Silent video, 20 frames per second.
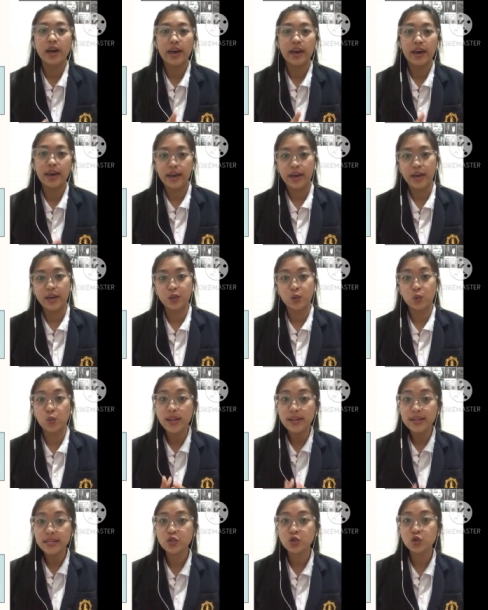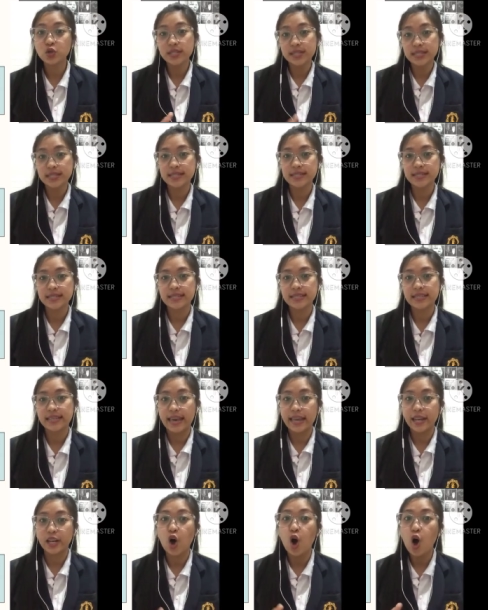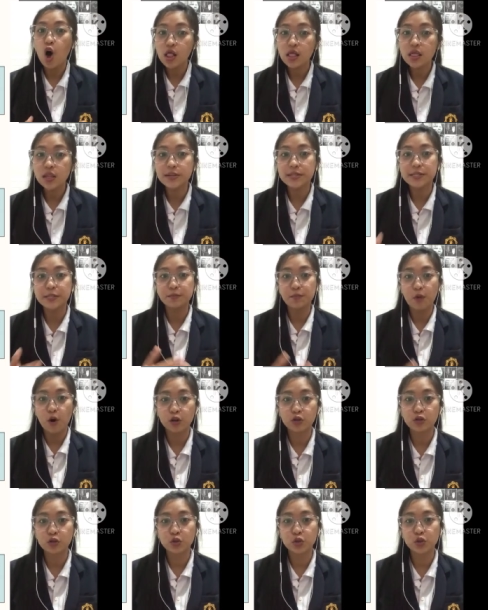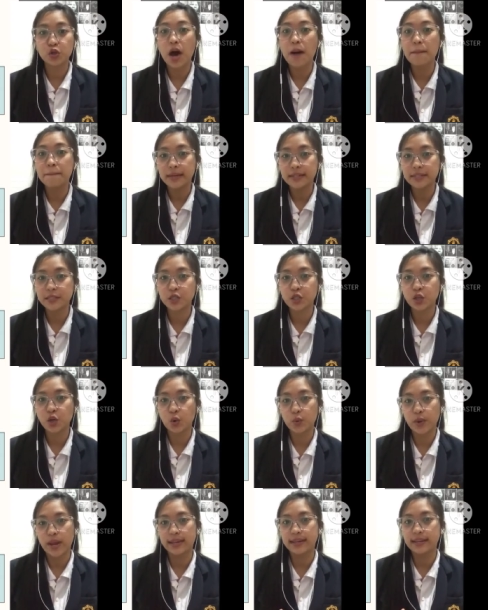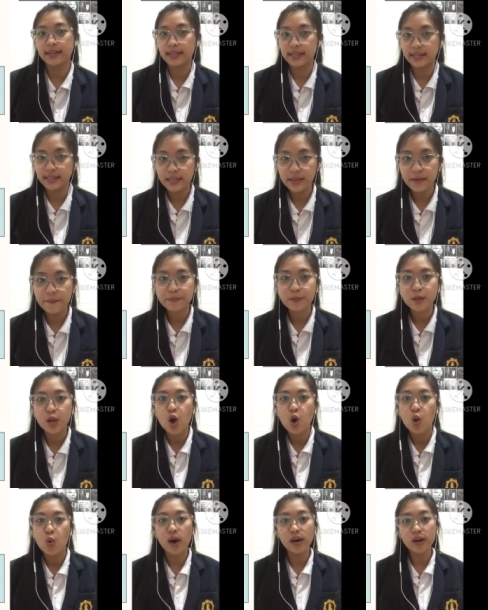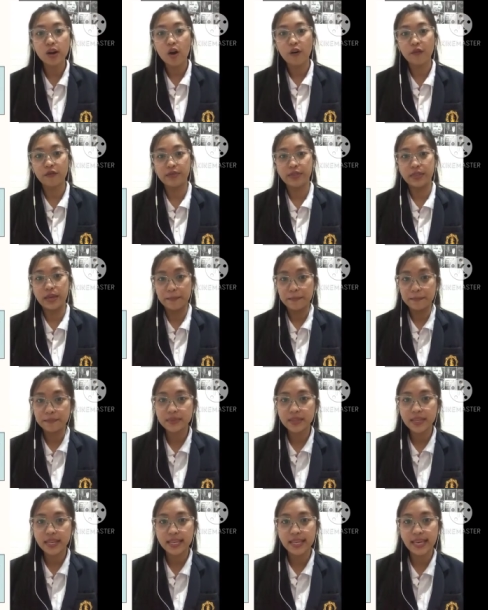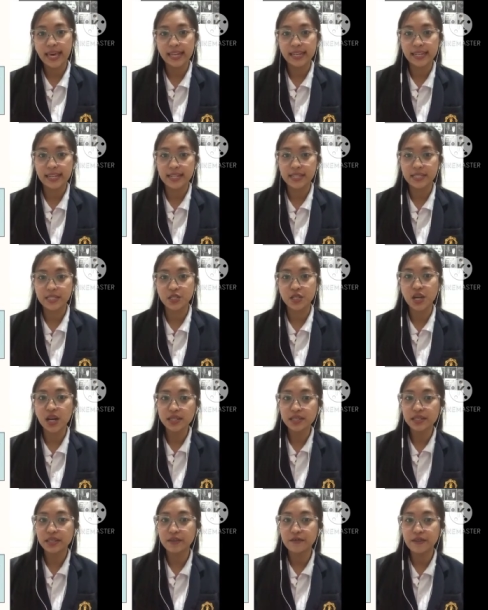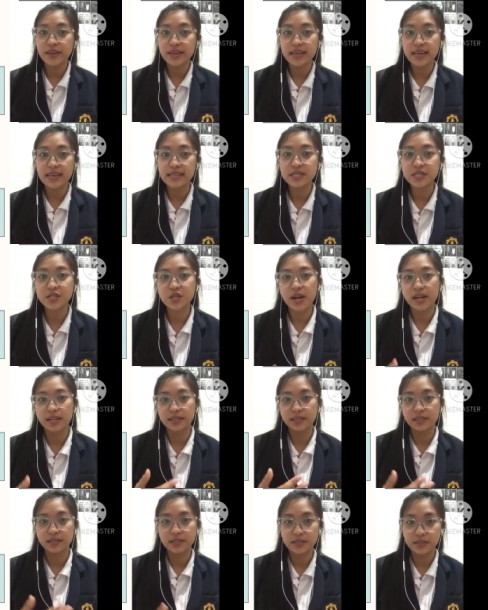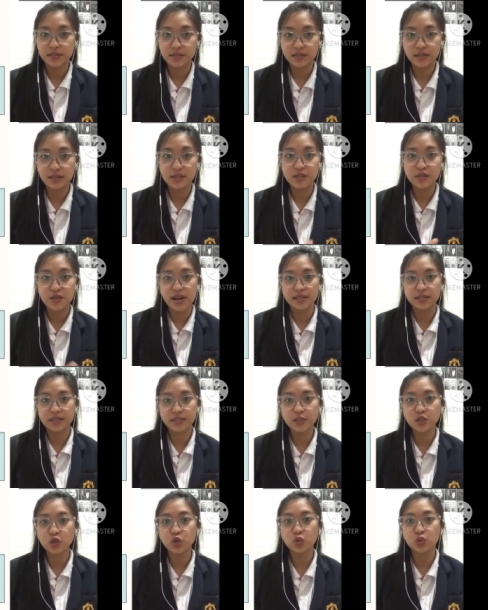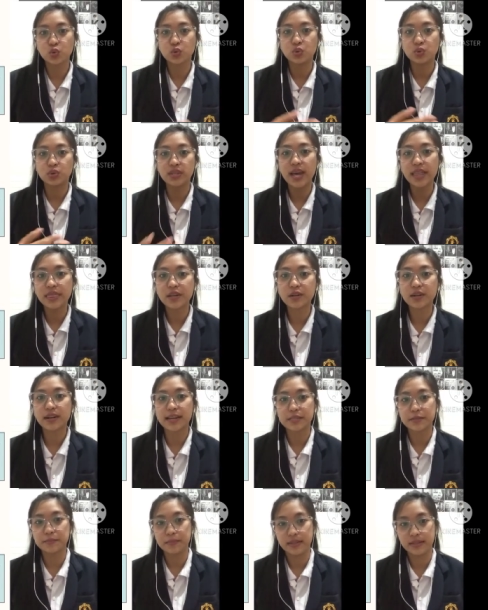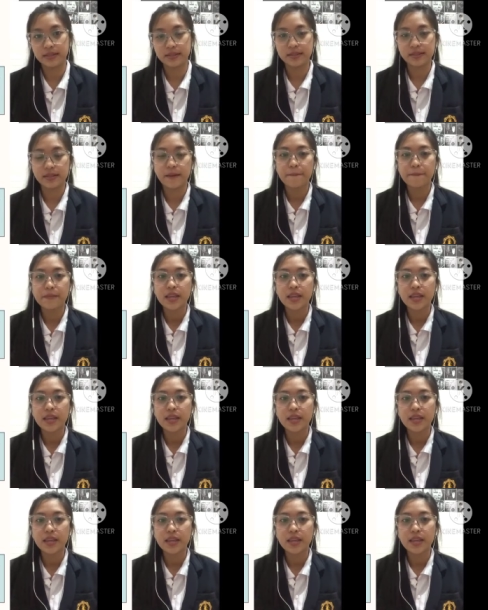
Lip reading: And when the students can all respond to commands correctly, one of them can then start giving instruction to the other classmates.